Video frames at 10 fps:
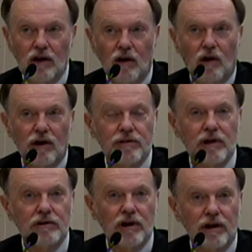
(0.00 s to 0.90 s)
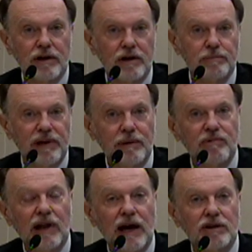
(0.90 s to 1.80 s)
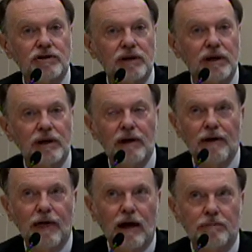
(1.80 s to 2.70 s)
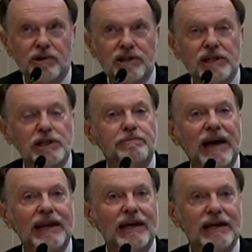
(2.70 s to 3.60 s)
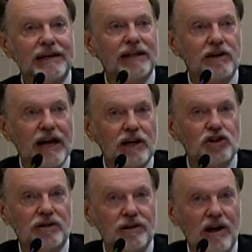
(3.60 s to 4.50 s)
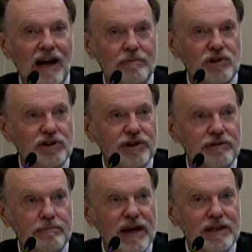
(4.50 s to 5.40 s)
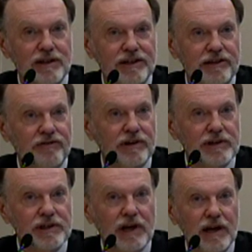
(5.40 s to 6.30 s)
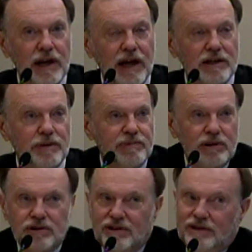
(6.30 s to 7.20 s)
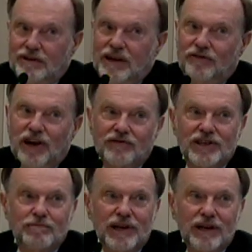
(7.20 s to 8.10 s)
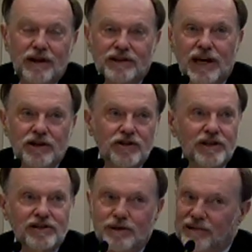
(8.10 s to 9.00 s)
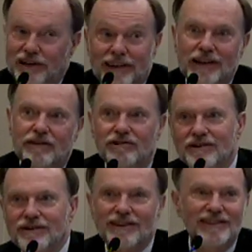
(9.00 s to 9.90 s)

Are the targeted people actually participating in international commerce so it makes a difference, as opposed to if you have somebody, a sanctions on somebody, they never